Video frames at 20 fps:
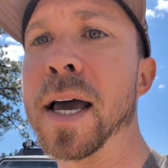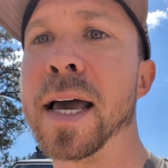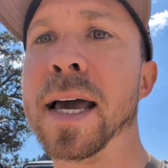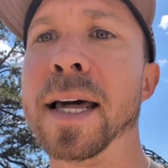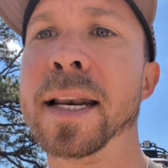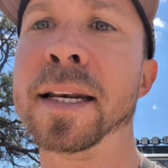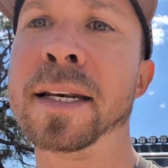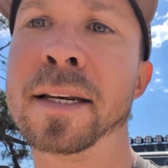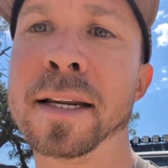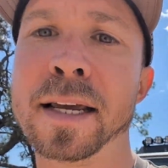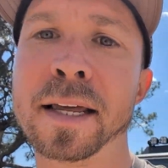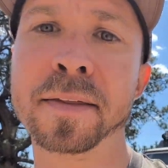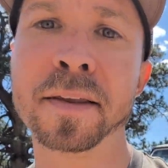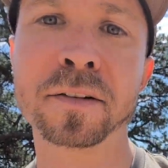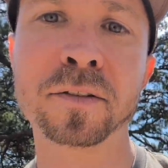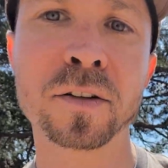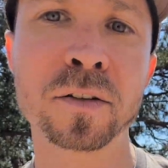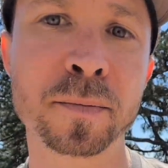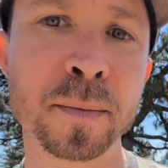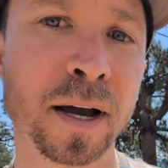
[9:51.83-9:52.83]
And
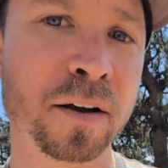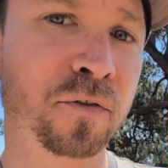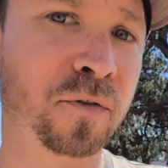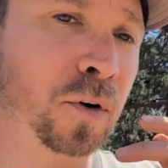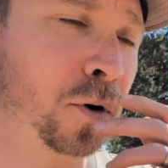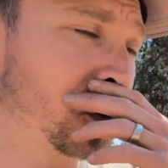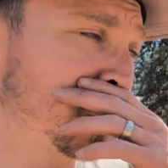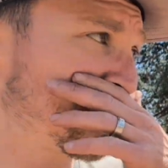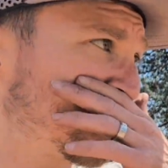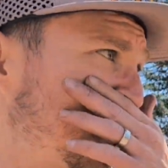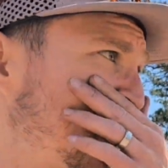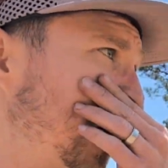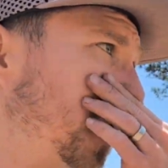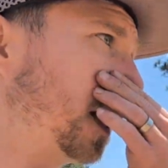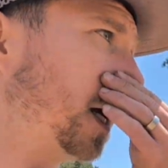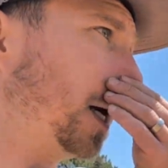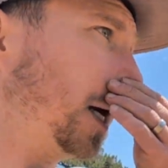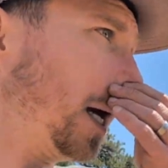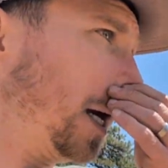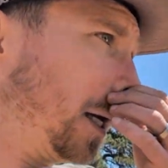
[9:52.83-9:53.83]
this was my first
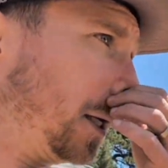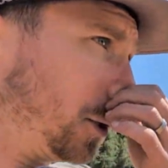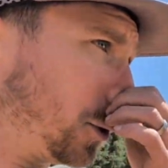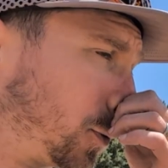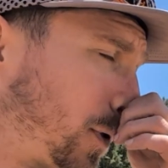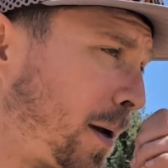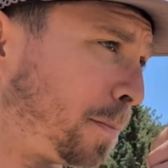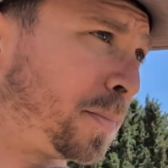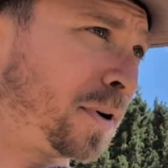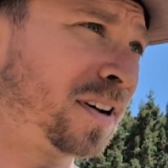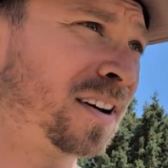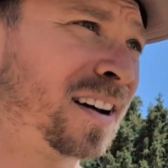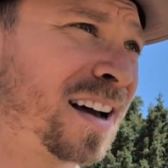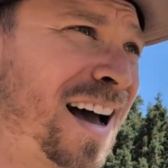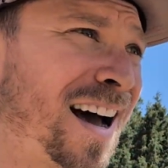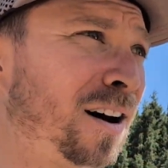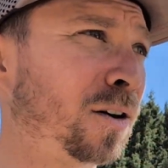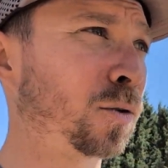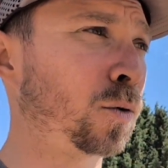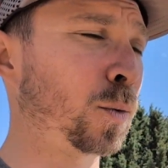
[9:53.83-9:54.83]
trip
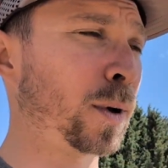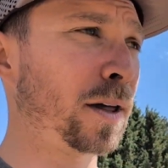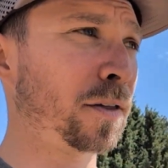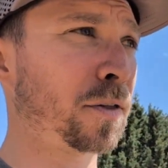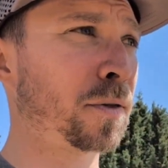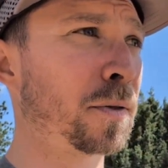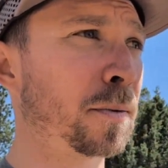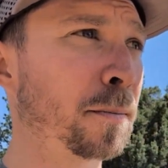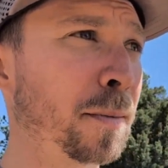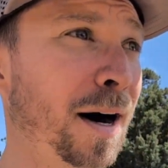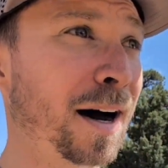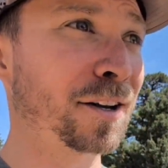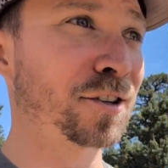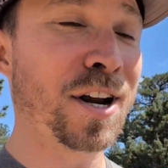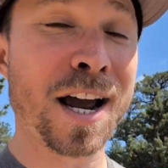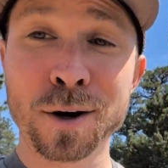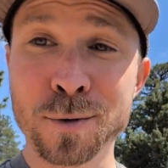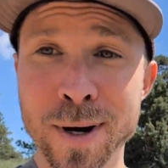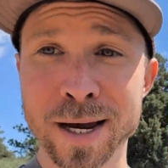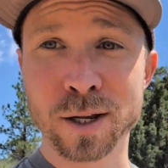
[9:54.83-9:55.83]
out with my
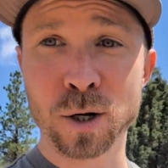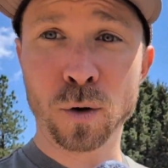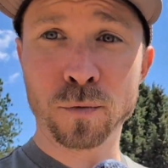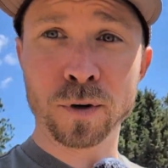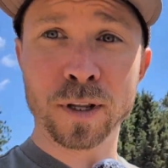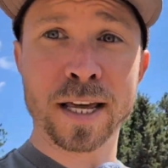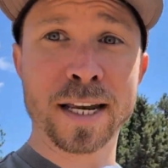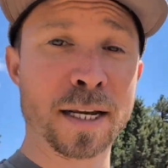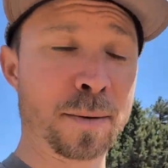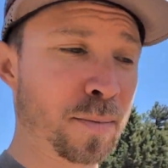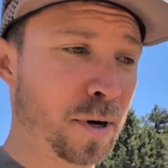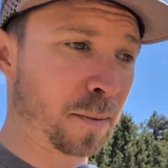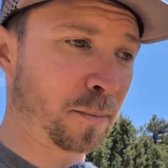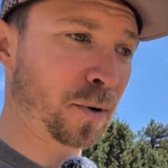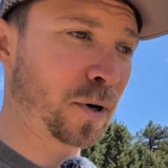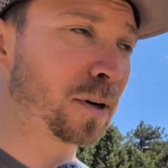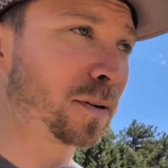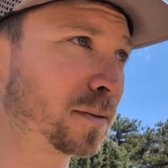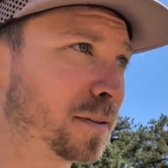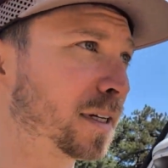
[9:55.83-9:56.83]
G-Wagon overlanding
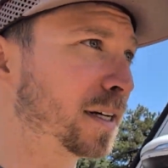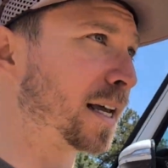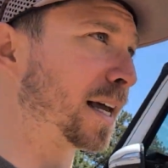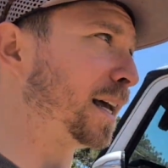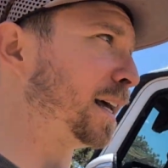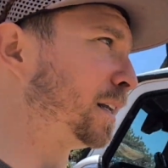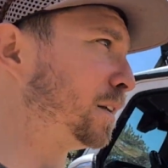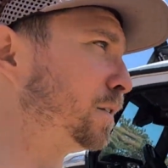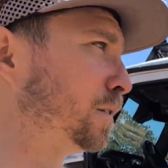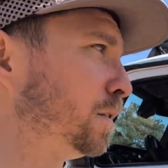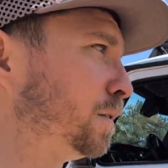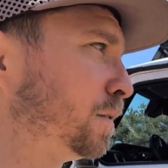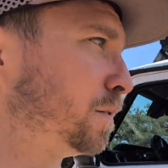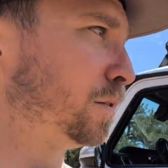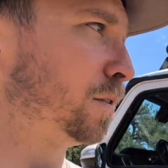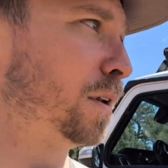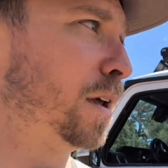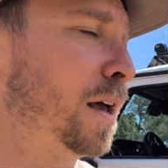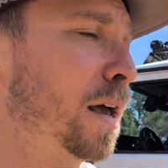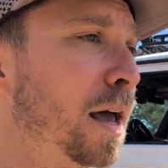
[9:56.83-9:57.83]
bumper. And
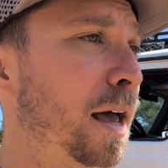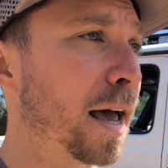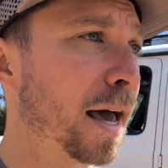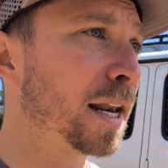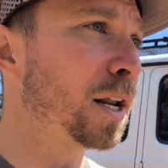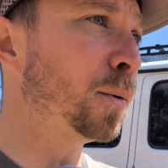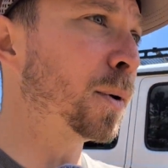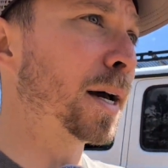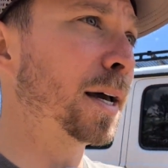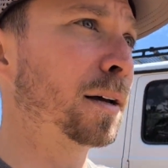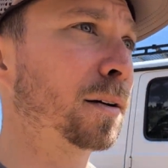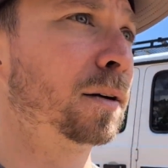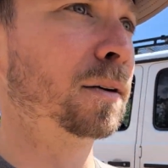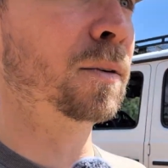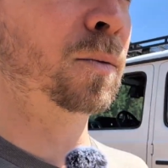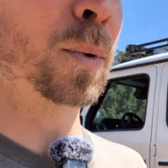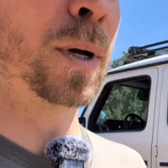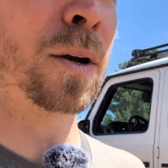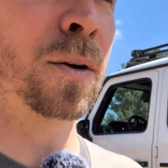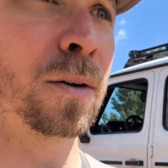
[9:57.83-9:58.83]
anyway,
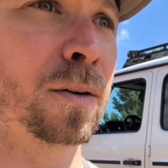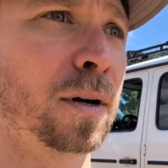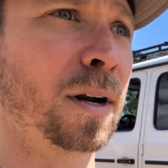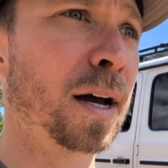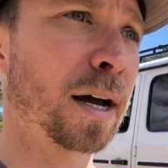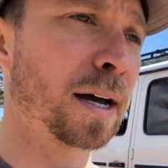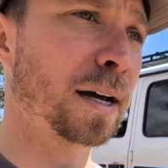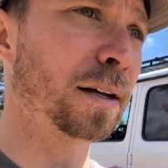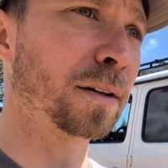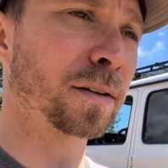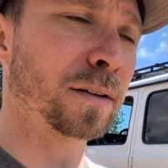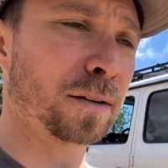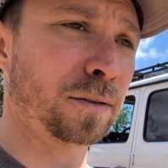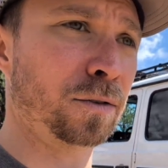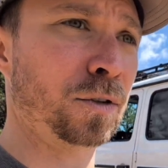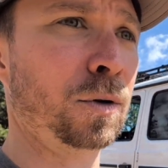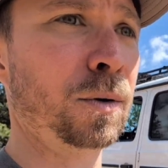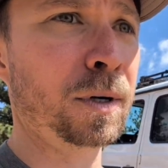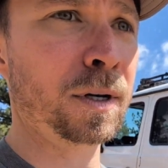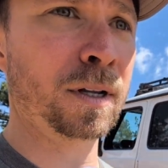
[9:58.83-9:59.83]
we were
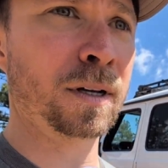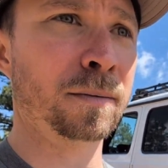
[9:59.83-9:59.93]
doing